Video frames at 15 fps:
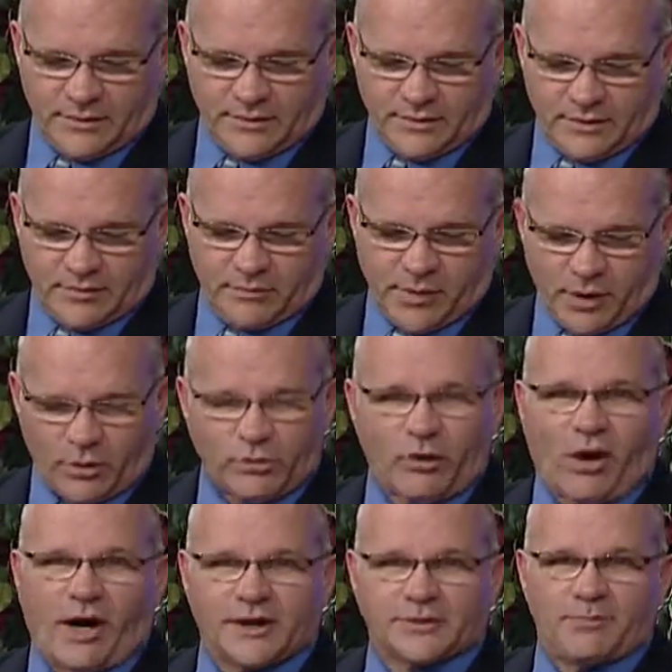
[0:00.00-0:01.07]
Mayor
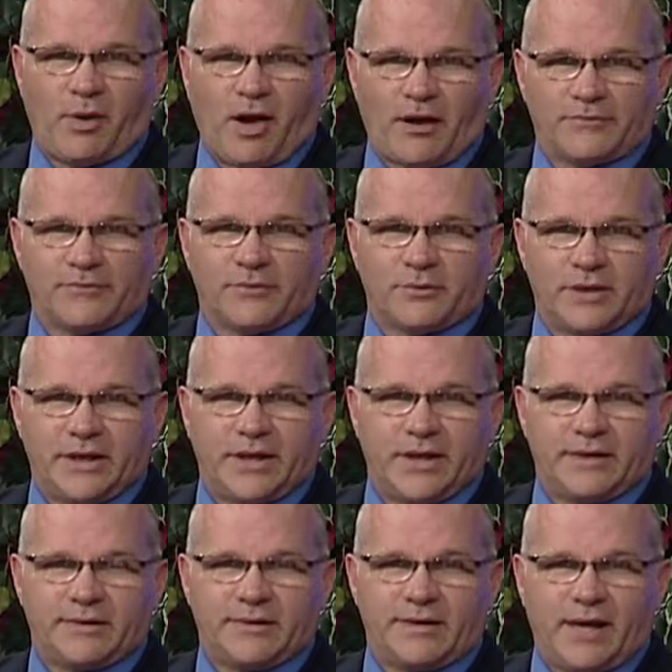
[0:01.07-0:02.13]
Rossbach
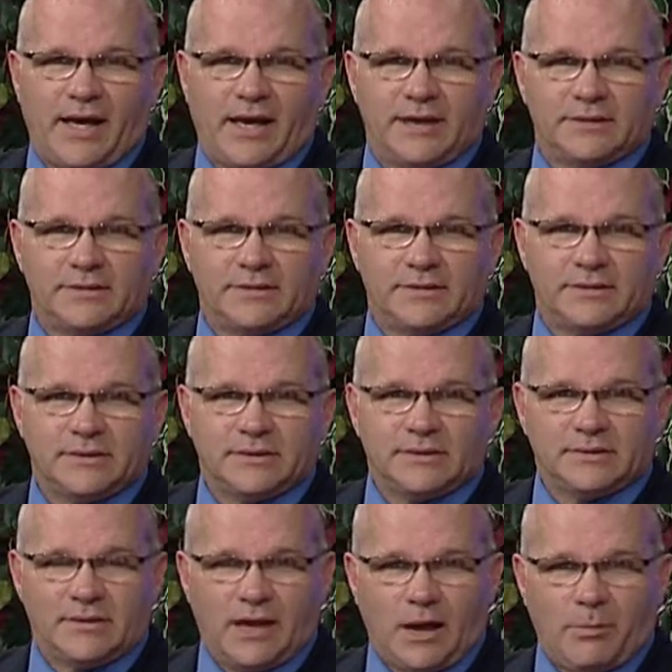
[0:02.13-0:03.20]
forget that
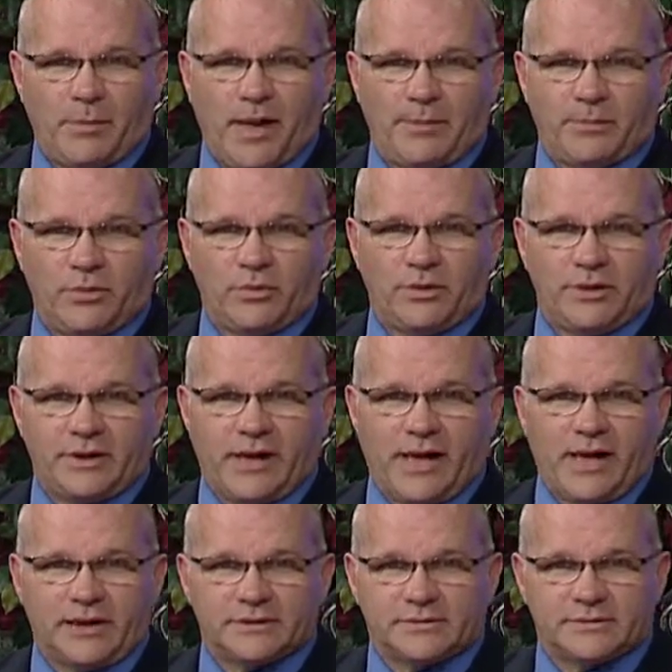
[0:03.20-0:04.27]
now Maplewood
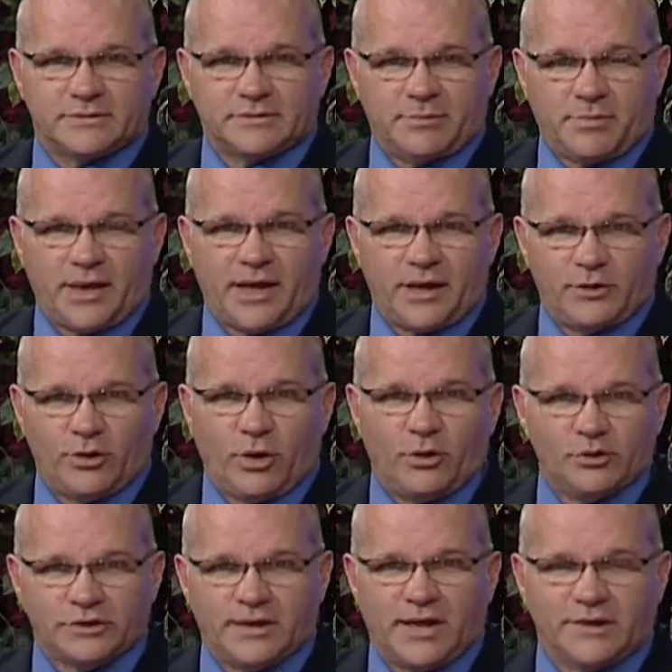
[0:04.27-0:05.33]
has to pay
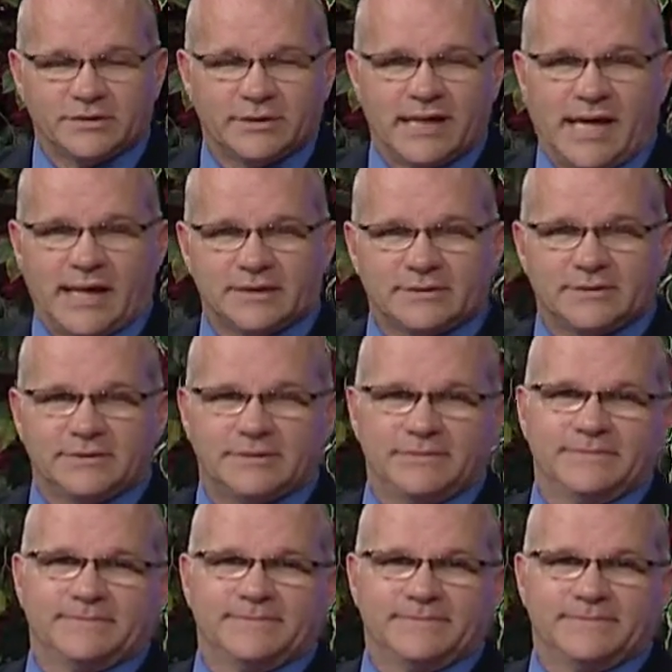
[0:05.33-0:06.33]
no sales taxes?